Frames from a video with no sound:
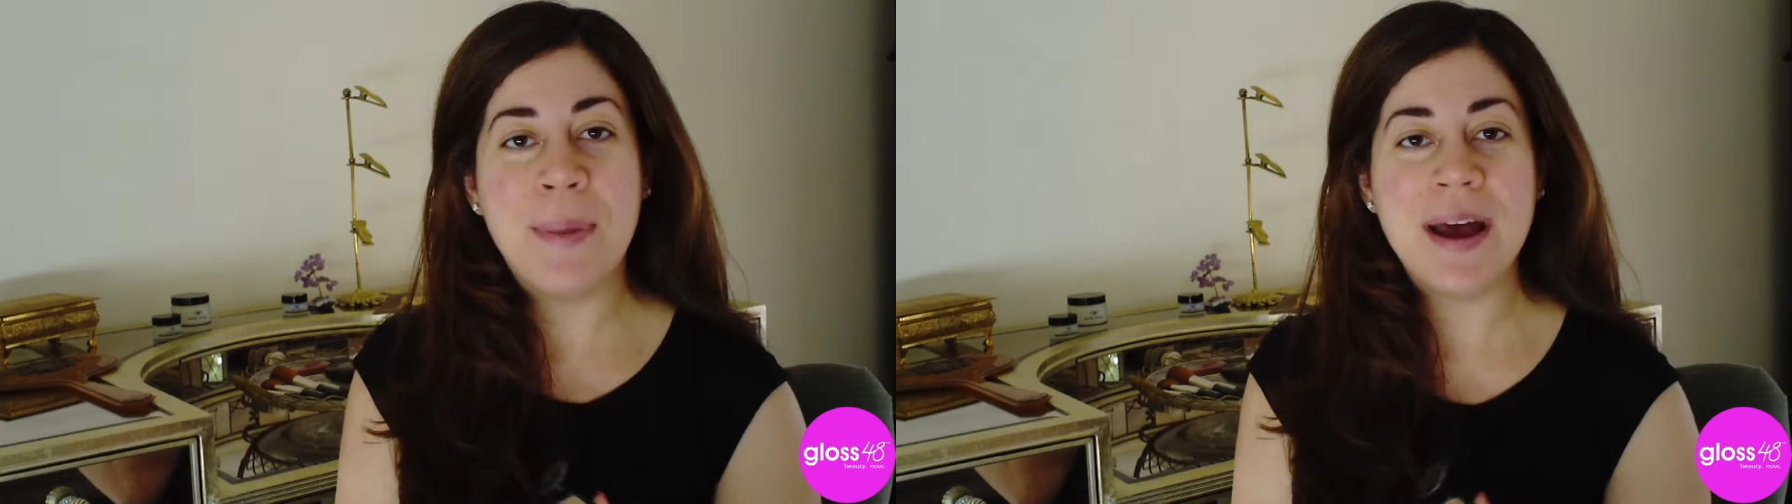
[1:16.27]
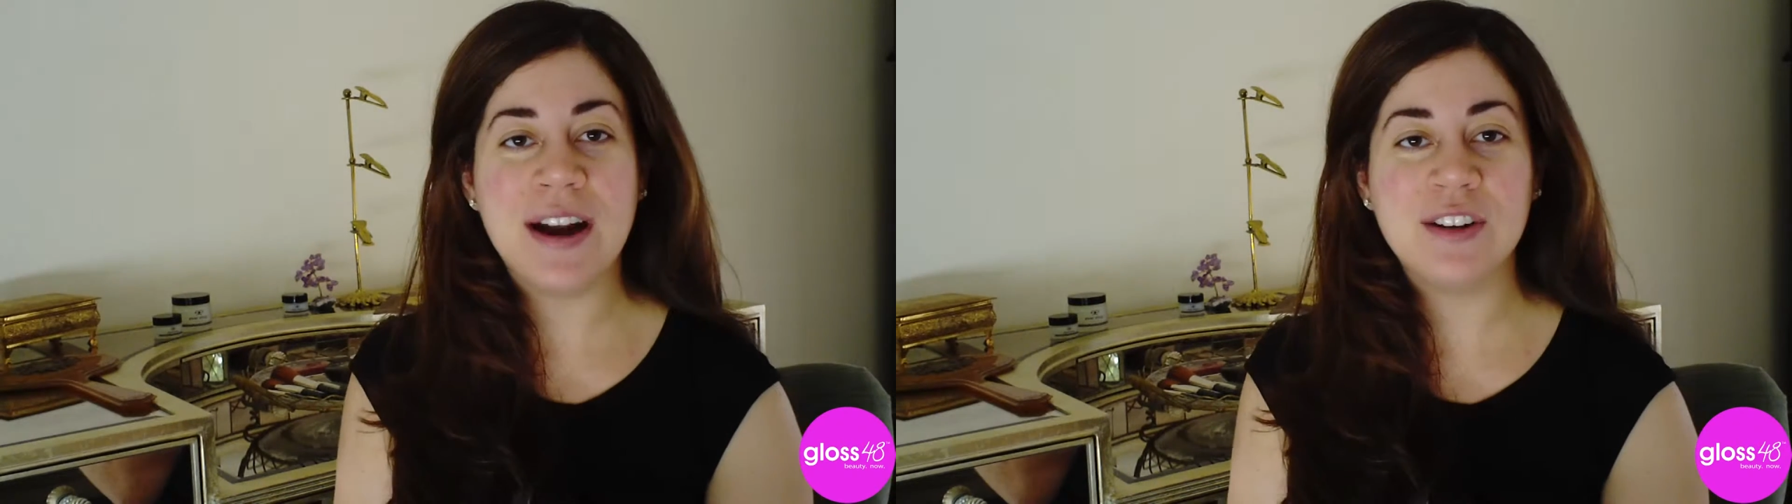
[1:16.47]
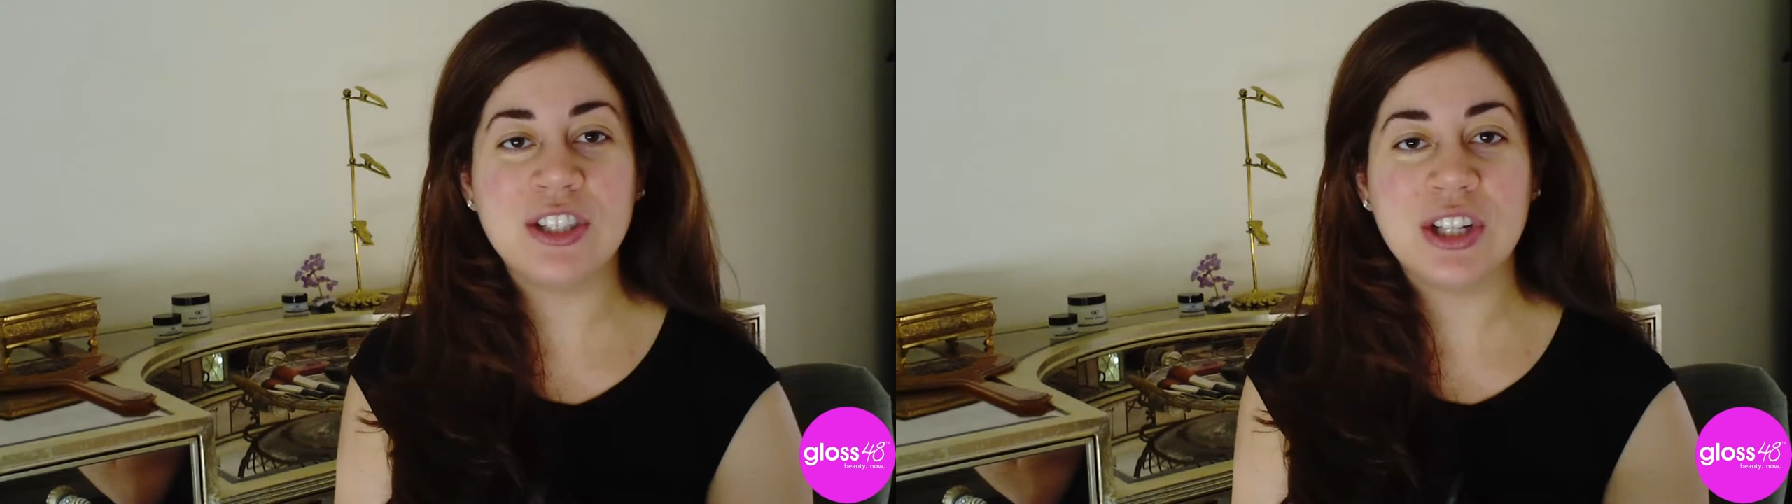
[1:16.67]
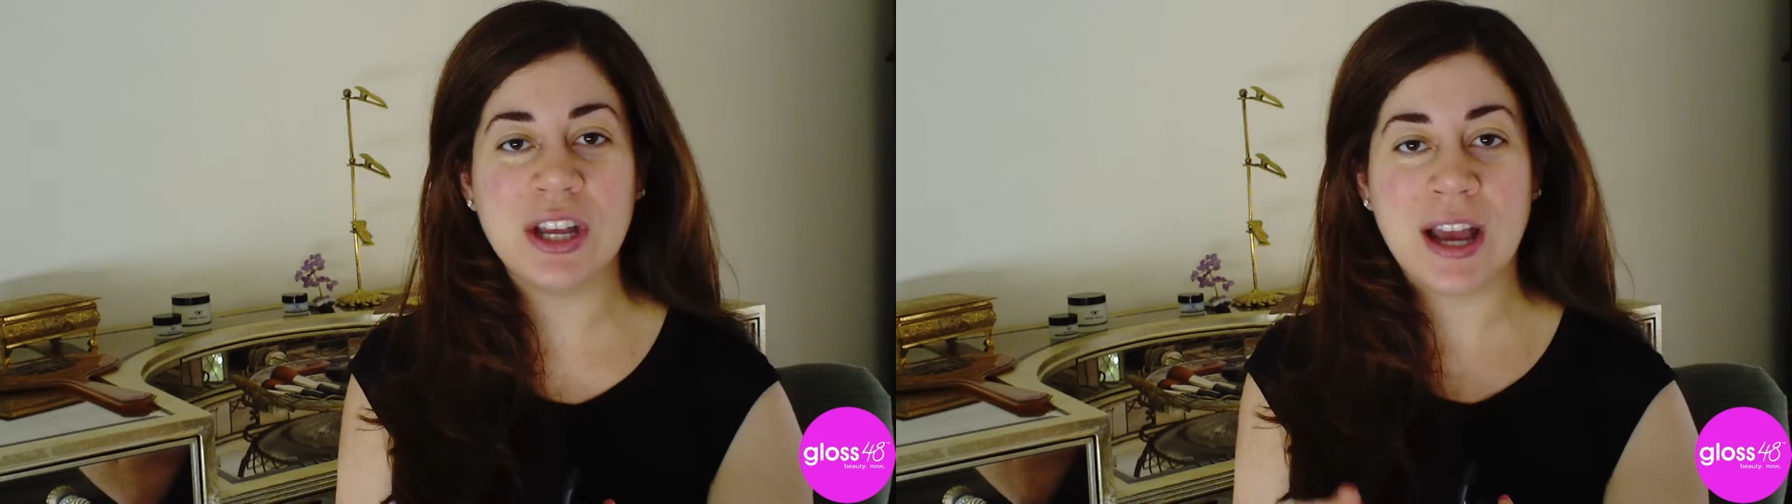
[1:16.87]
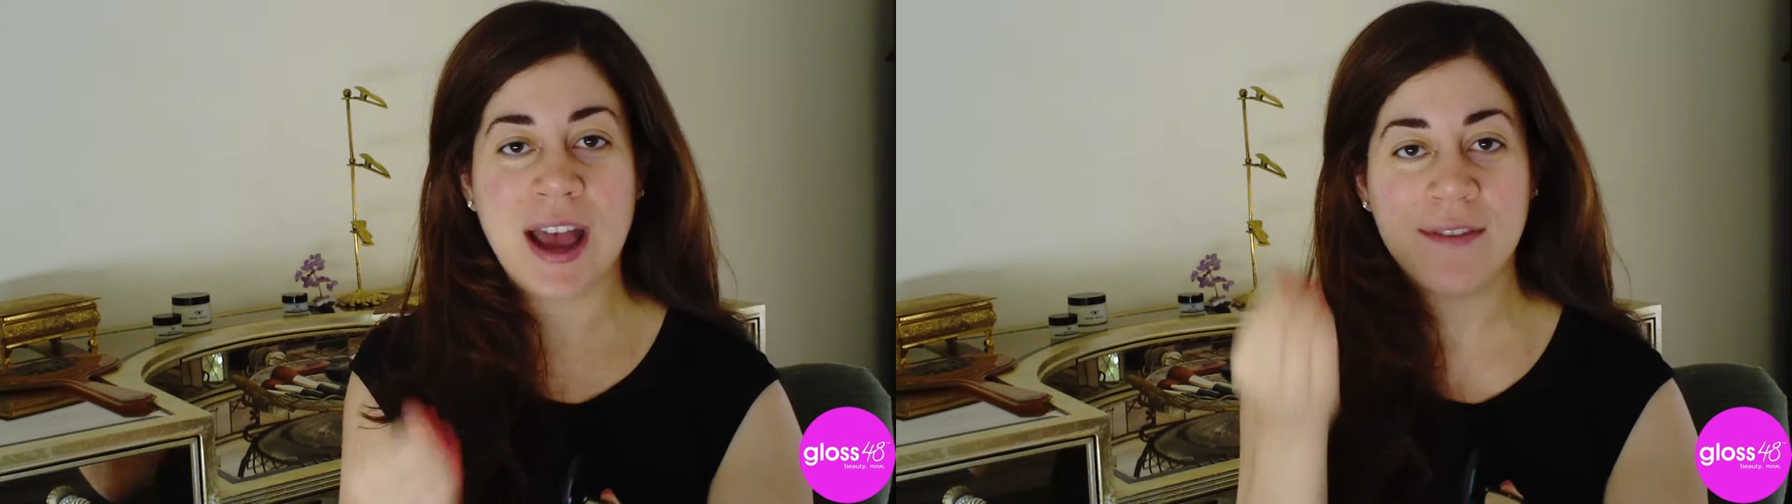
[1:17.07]
But
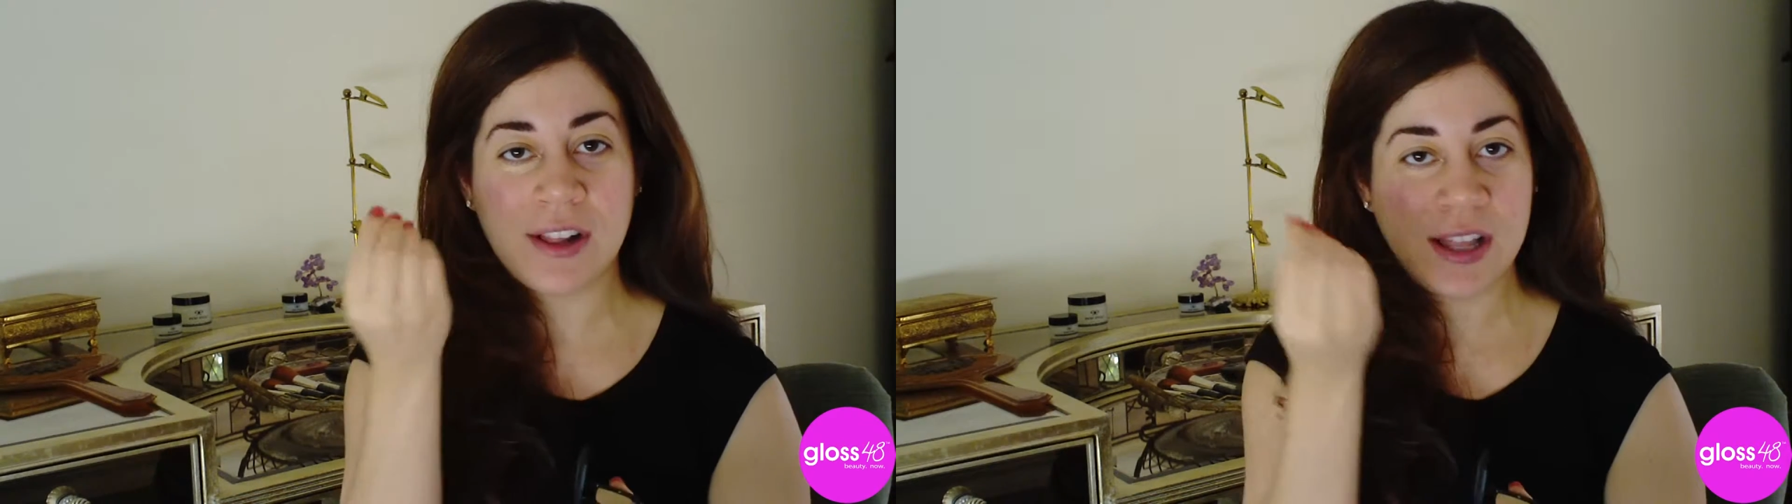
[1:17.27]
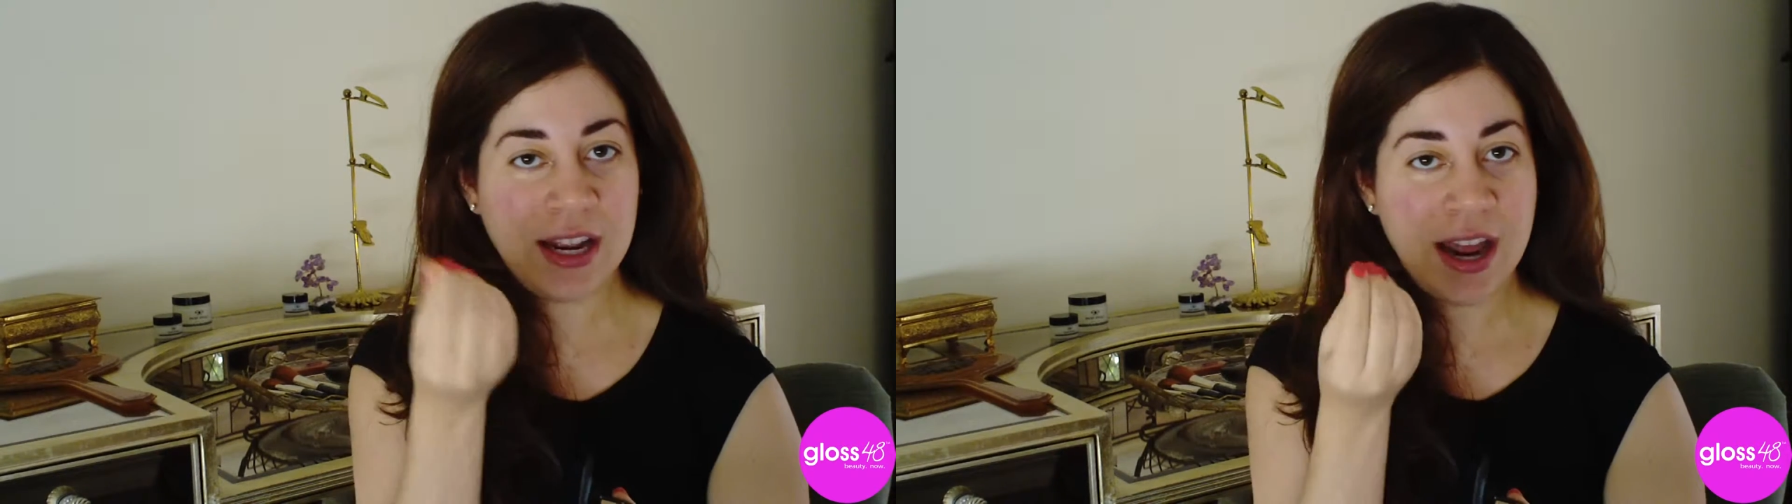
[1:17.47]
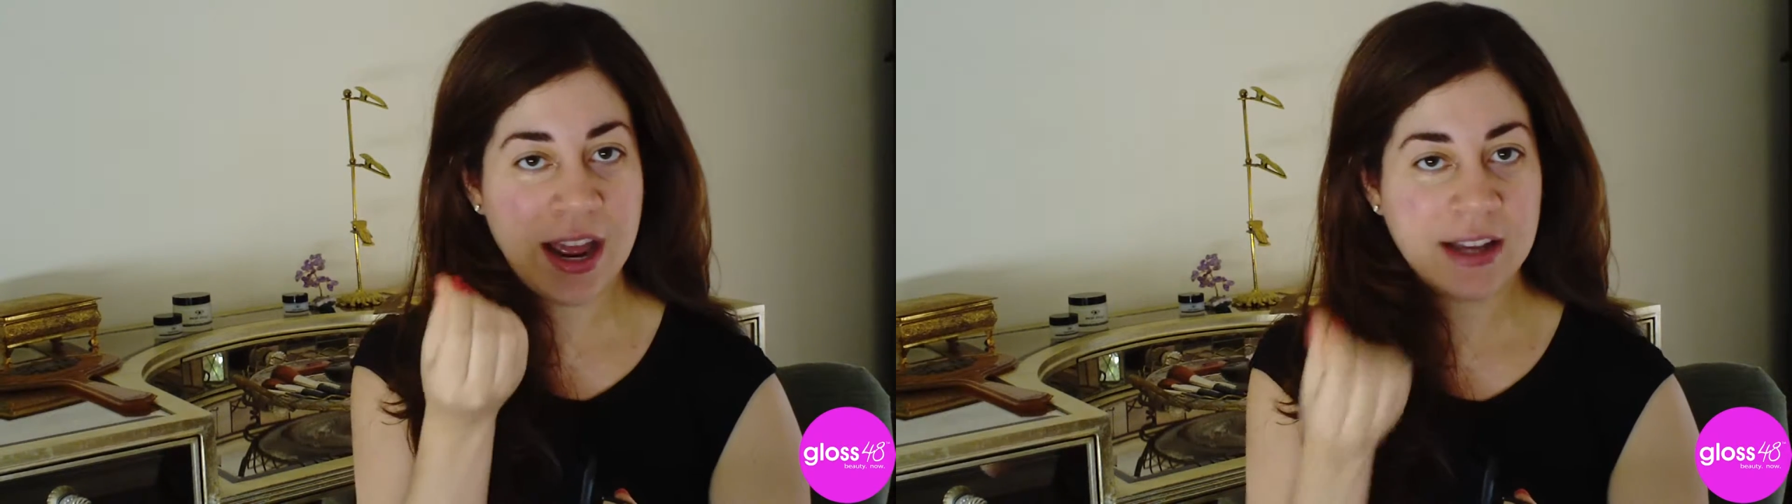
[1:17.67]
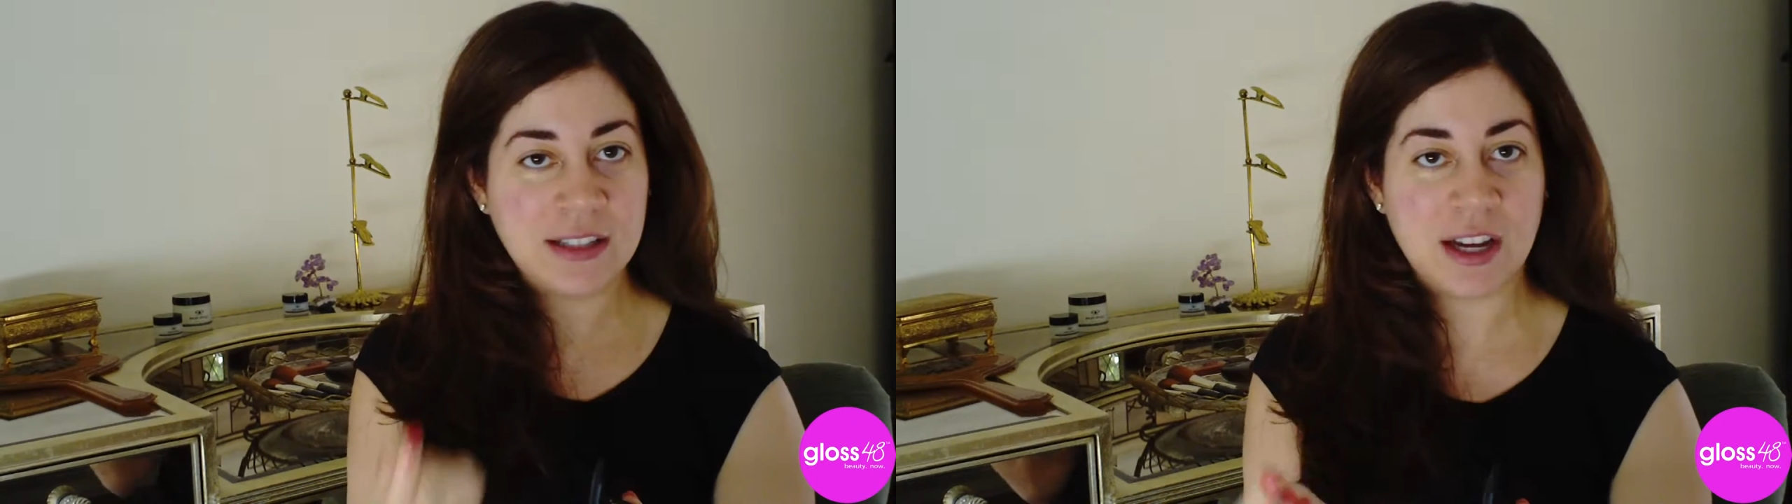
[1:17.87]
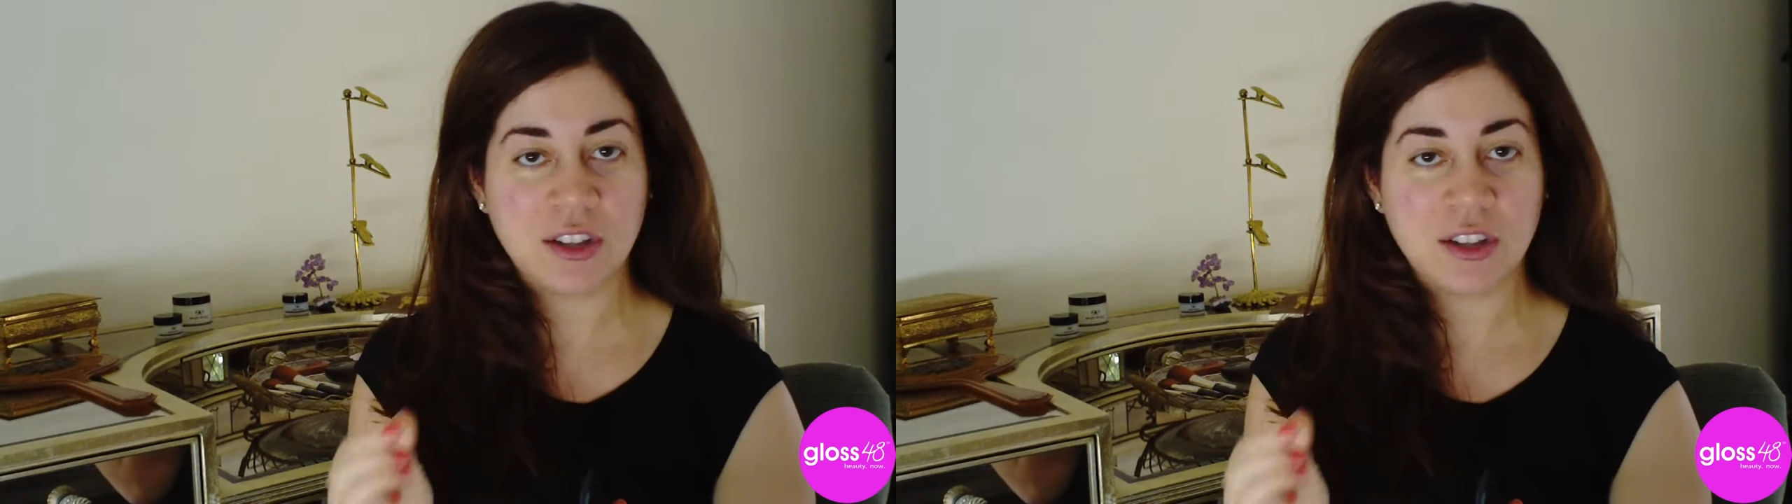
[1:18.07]
I have clean hands.